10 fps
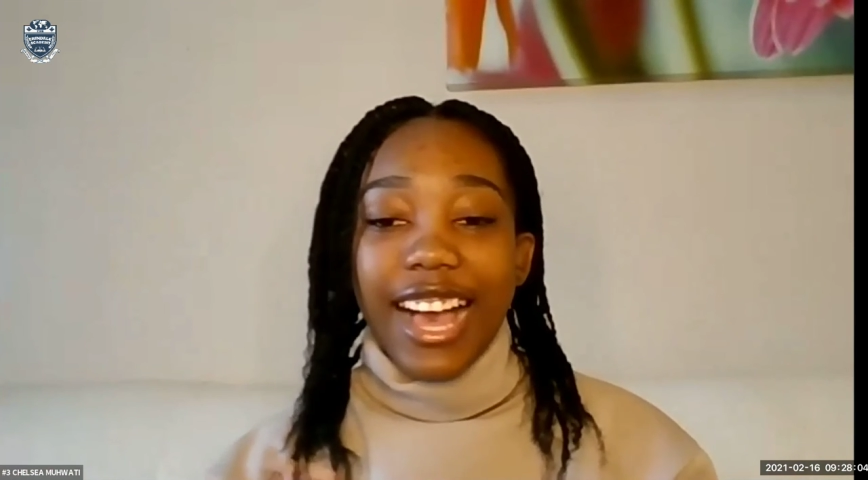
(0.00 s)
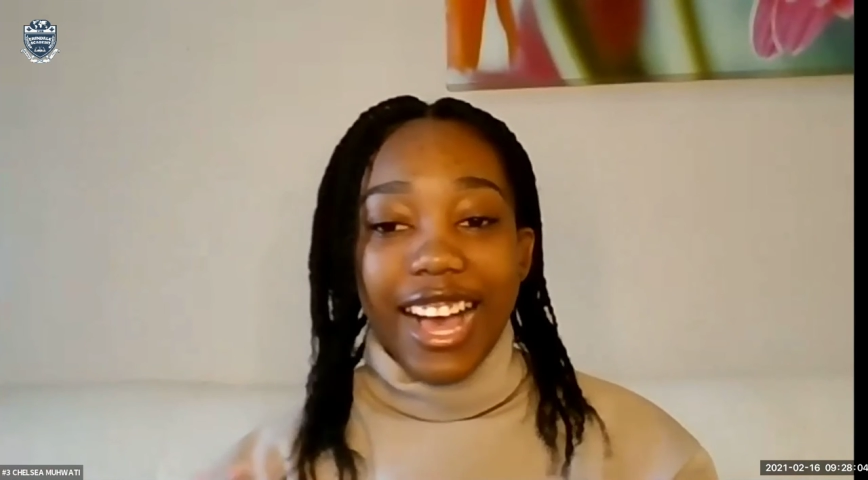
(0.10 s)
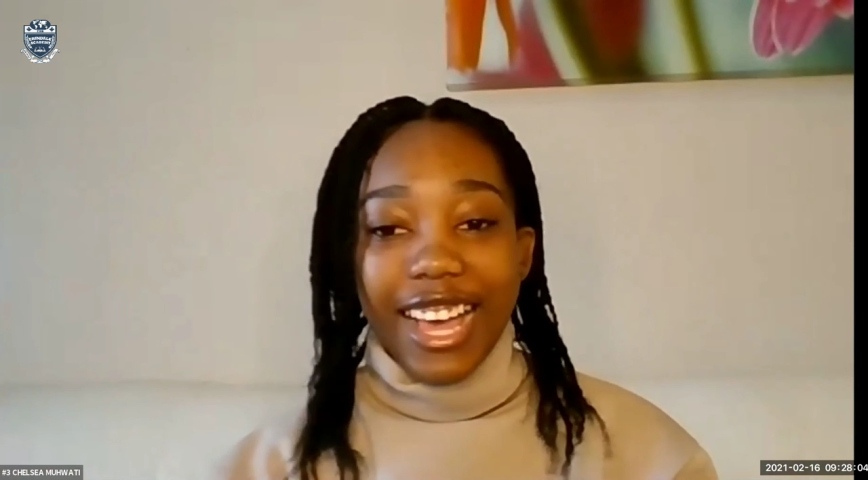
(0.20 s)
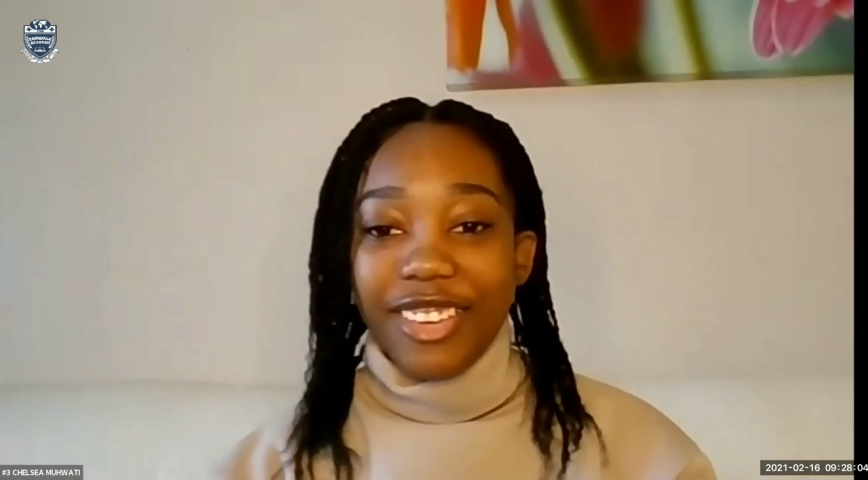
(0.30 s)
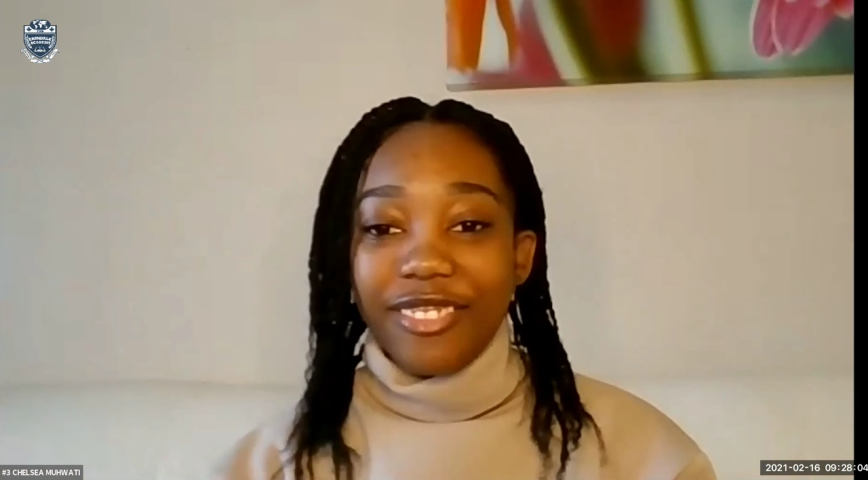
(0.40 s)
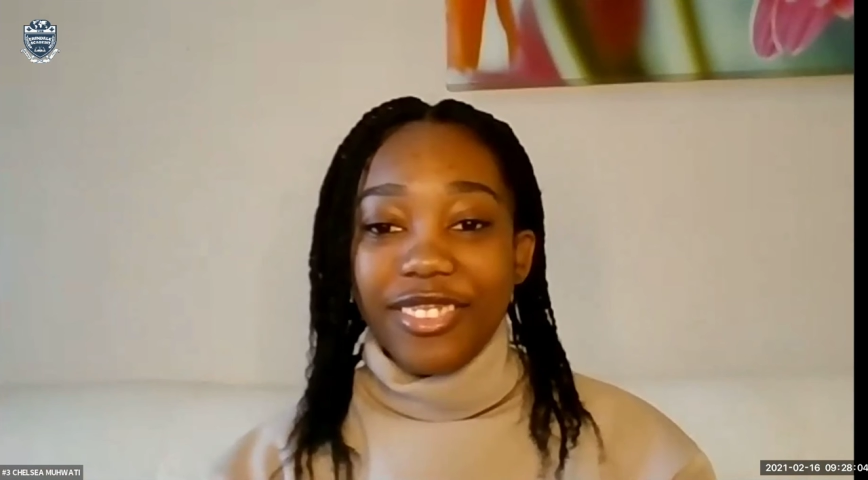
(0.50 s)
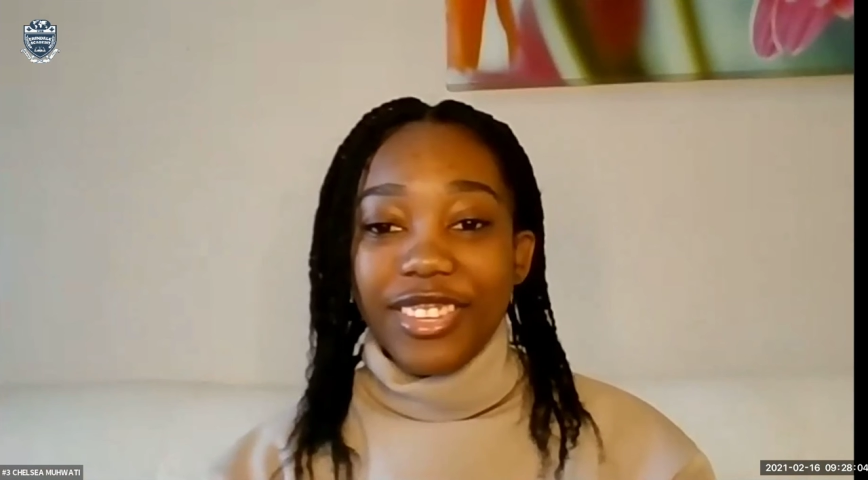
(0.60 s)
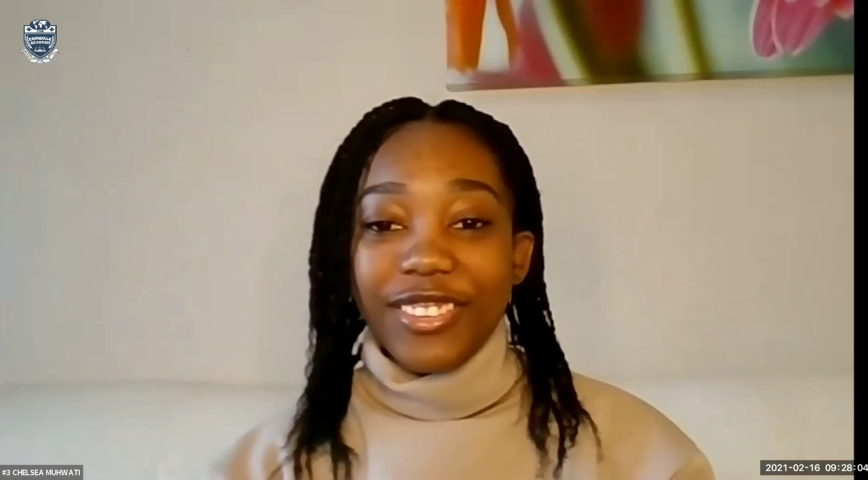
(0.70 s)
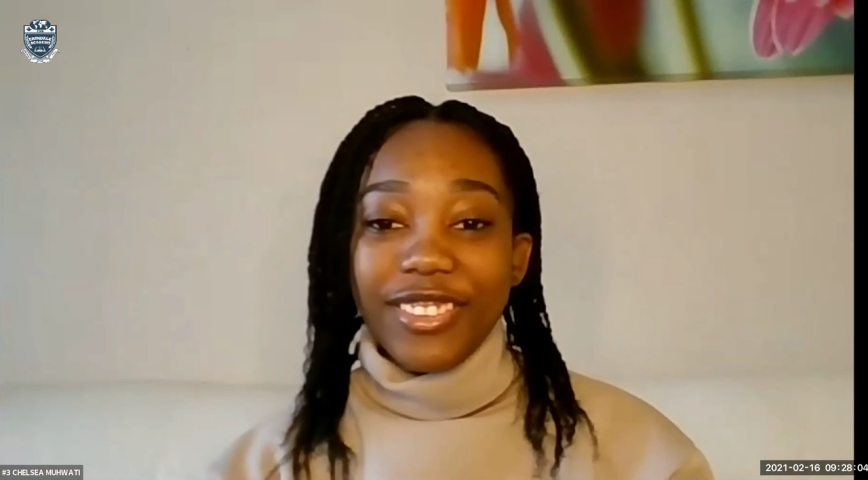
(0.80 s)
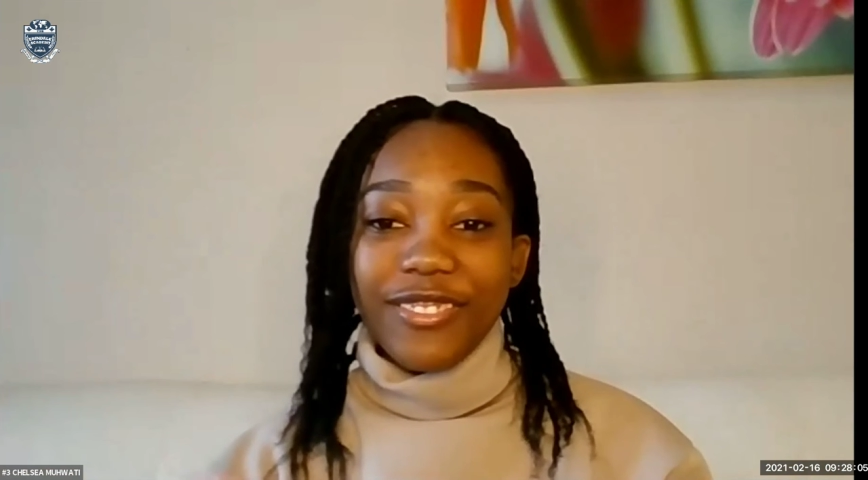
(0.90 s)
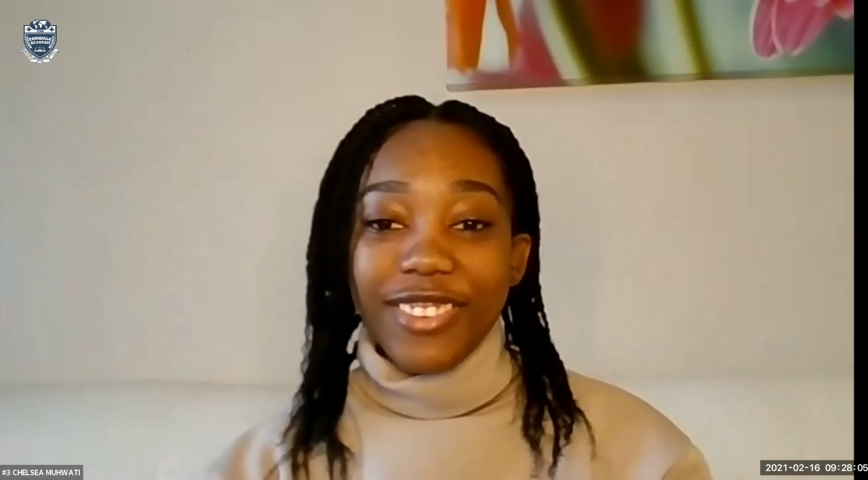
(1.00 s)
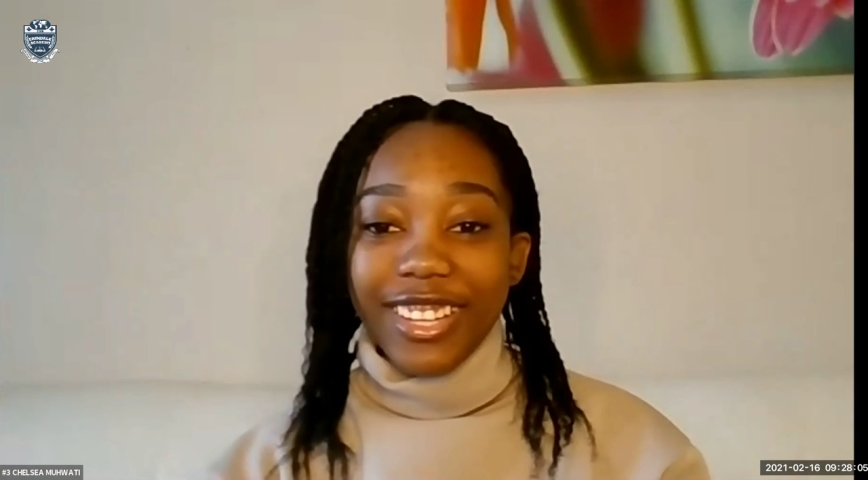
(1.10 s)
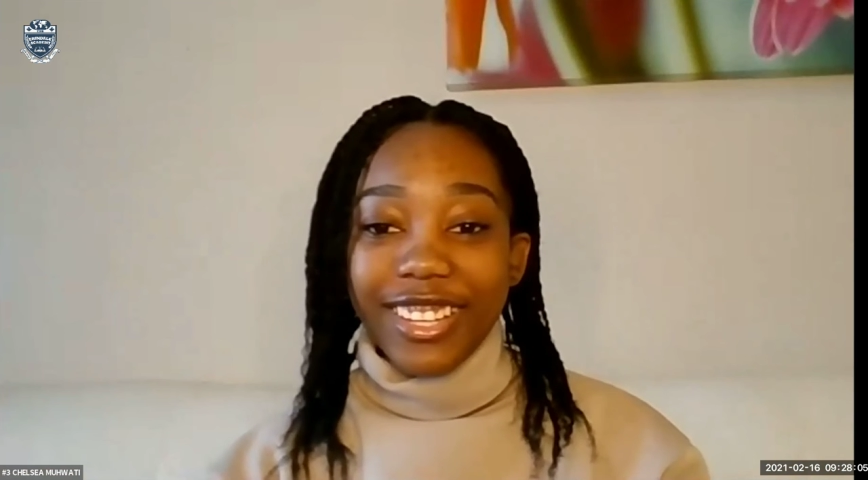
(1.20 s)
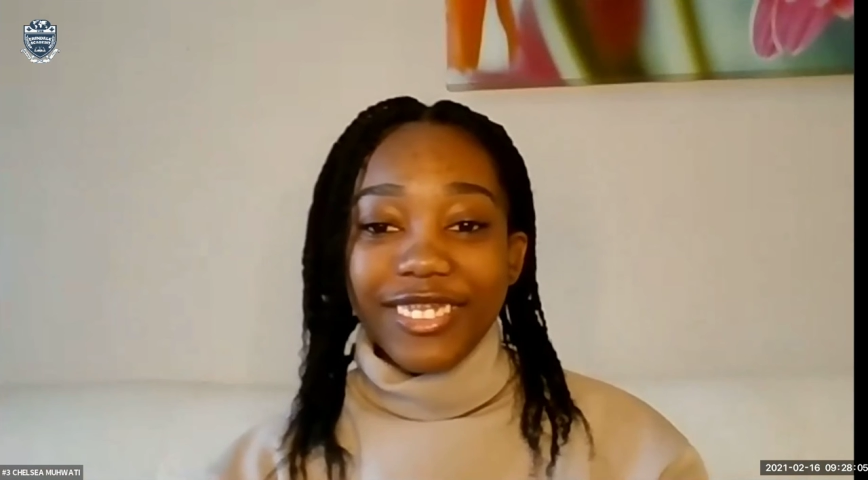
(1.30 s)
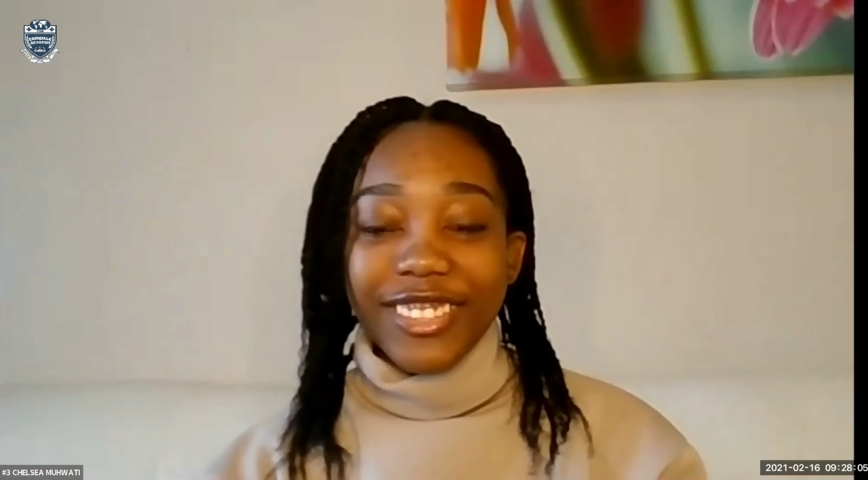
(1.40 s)
I view the
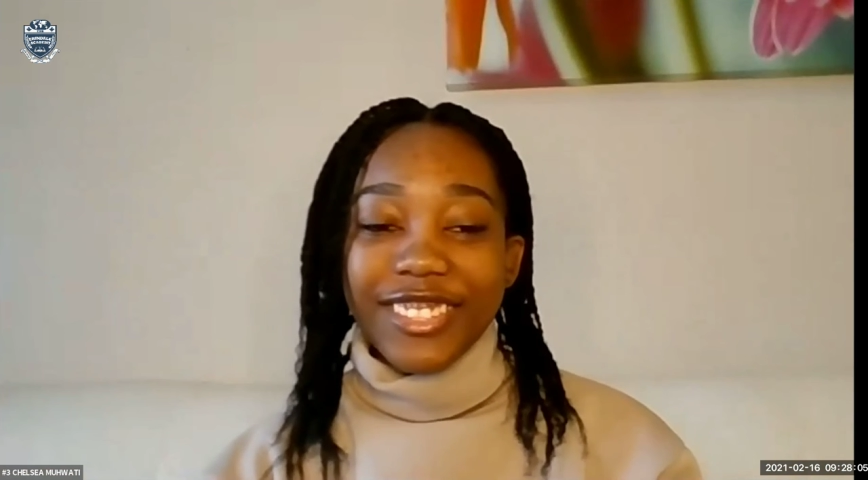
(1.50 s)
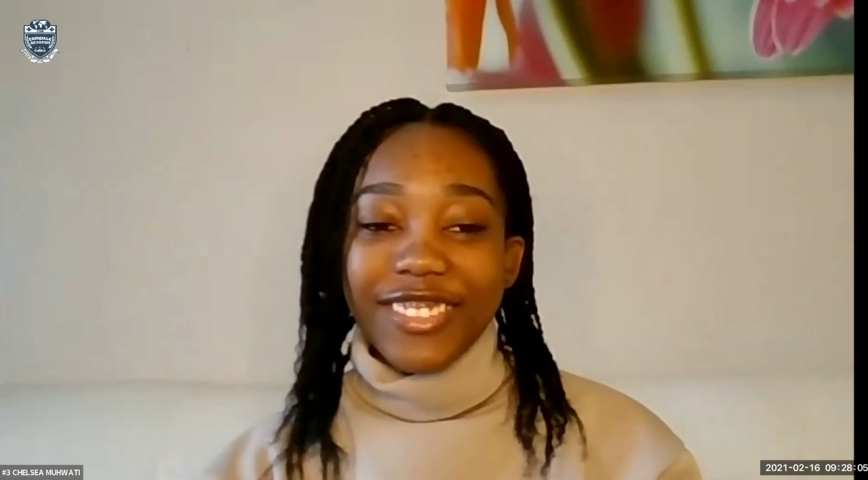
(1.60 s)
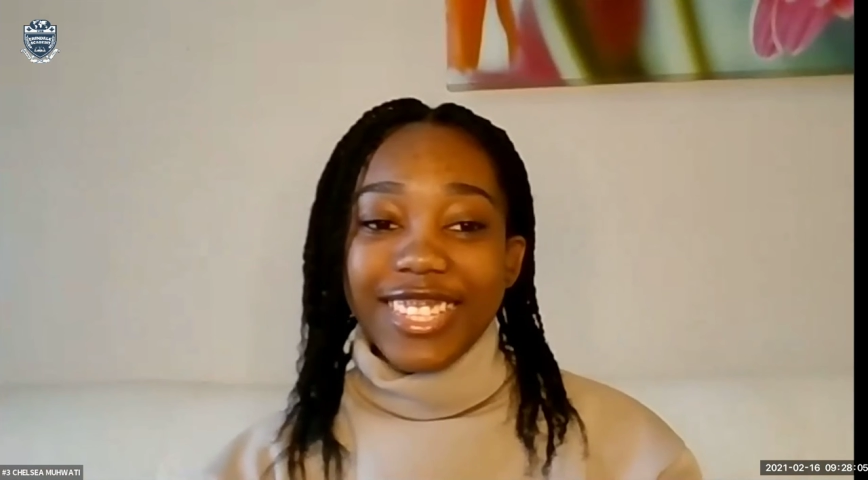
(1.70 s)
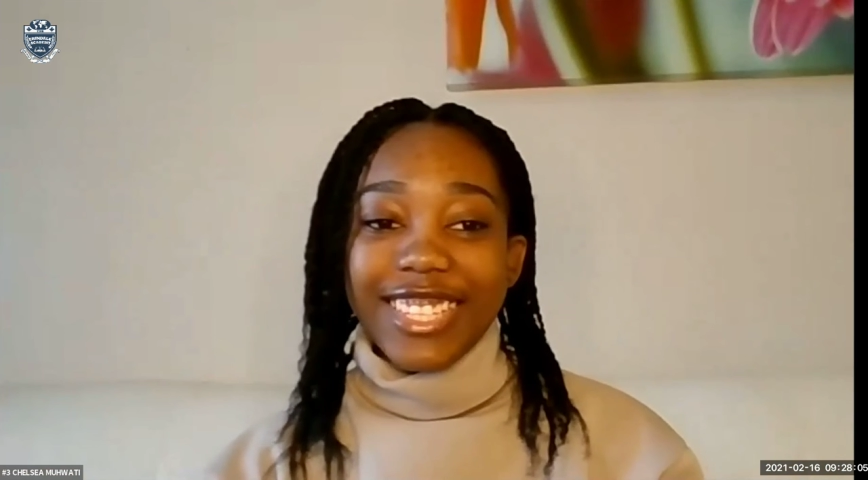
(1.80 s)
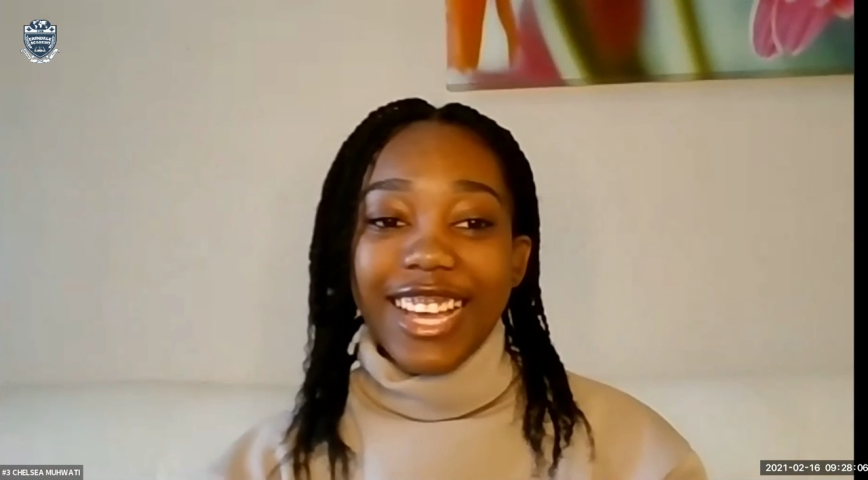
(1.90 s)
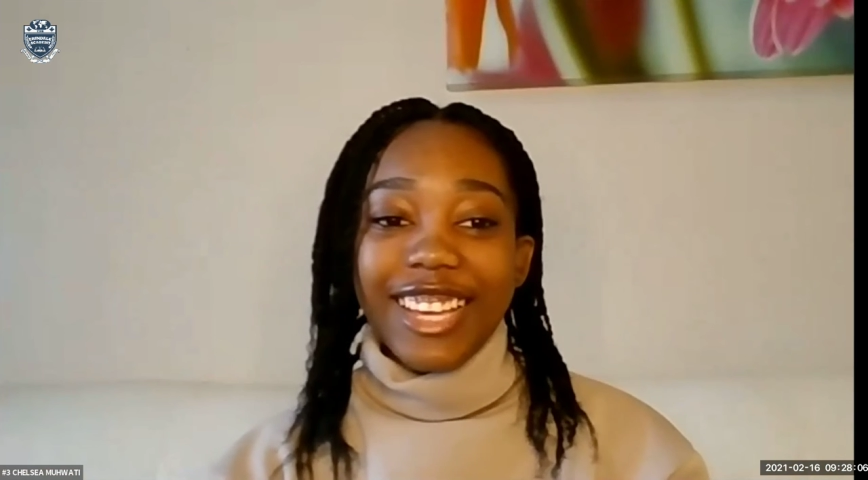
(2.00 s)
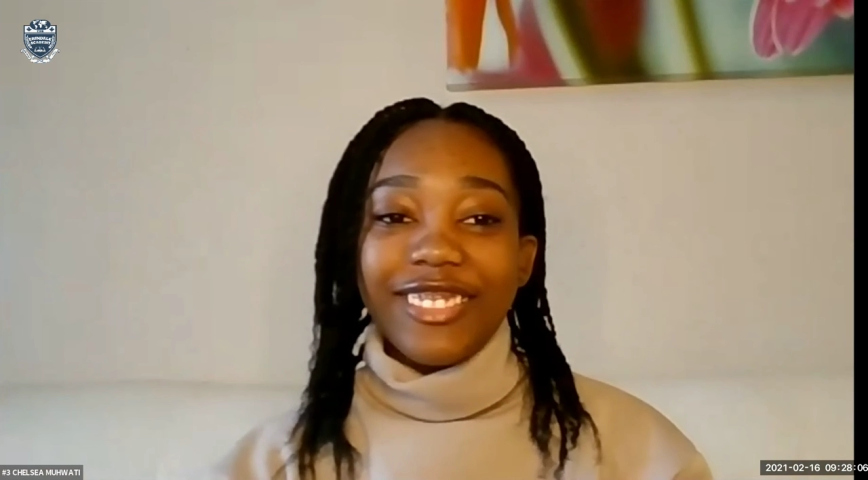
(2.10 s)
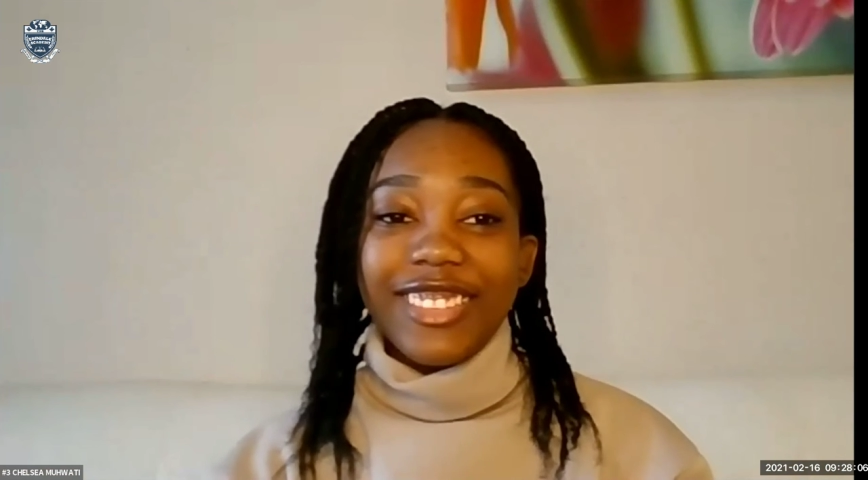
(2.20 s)
world most of the time.